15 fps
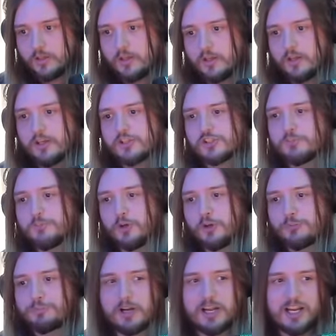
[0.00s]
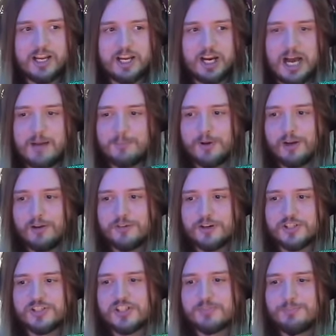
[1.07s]
Smooth brain combo
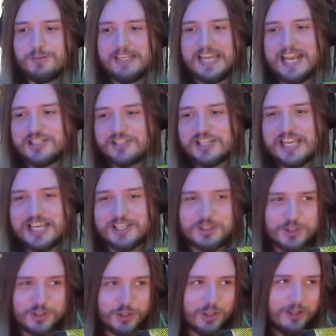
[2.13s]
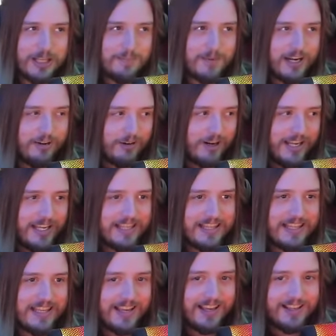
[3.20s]
versus P H D control, am I right?
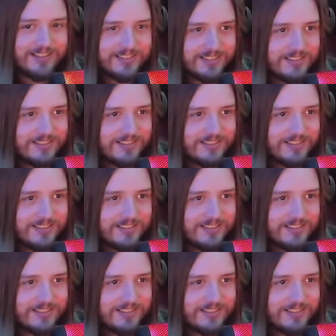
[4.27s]
Yeah.